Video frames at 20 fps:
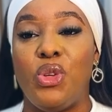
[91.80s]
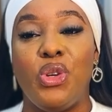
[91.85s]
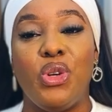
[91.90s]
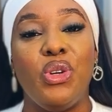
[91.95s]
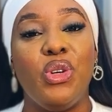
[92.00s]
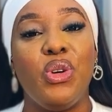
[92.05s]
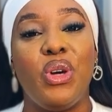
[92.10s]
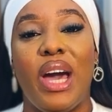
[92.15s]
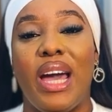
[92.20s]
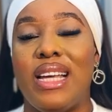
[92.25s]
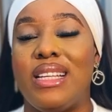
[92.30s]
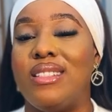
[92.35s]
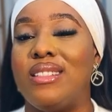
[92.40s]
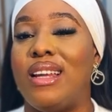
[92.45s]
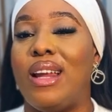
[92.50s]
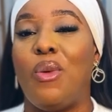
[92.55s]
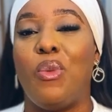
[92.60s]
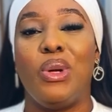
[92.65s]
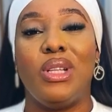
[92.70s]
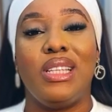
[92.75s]
You guys know
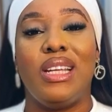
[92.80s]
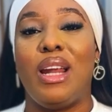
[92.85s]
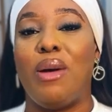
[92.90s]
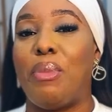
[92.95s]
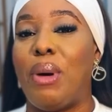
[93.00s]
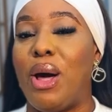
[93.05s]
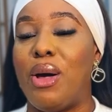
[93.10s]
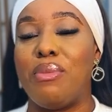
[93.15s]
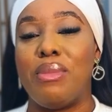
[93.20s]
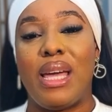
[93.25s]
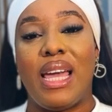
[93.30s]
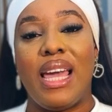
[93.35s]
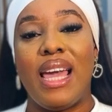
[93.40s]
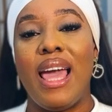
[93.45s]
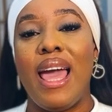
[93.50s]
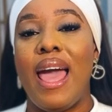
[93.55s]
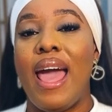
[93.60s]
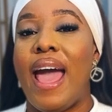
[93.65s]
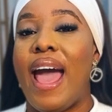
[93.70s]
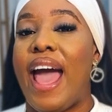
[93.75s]
that one thing about me,
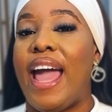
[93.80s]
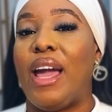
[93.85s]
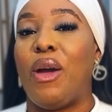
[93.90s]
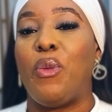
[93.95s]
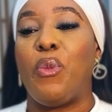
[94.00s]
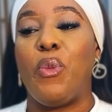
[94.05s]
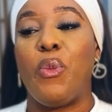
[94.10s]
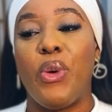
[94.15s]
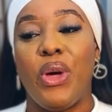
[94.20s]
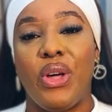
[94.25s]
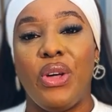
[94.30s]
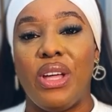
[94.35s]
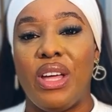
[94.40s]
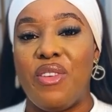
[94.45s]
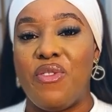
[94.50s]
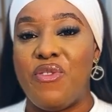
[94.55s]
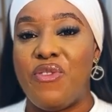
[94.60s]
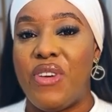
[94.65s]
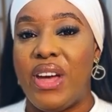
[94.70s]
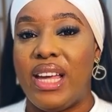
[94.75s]
I will
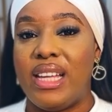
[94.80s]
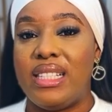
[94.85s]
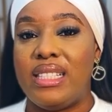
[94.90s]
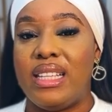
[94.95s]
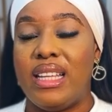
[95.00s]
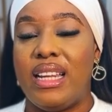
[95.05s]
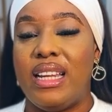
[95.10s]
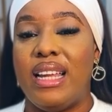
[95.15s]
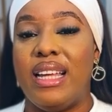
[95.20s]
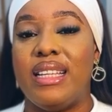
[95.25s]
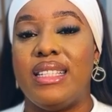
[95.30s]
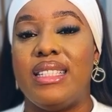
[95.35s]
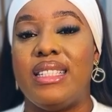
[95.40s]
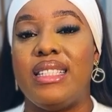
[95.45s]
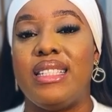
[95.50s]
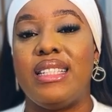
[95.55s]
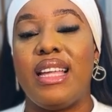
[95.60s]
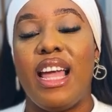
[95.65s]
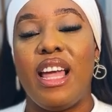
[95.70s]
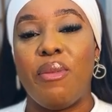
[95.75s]
invest in a
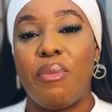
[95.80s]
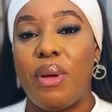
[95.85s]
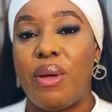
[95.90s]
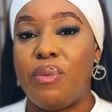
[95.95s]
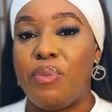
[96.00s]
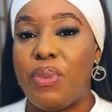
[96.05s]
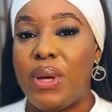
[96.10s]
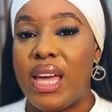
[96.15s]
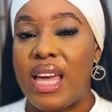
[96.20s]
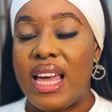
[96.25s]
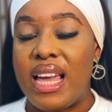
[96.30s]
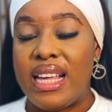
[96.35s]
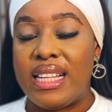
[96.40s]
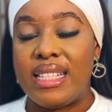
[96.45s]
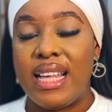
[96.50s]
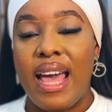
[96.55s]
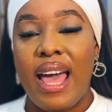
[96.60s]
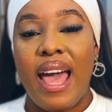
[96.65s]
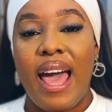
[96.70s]
statement piece.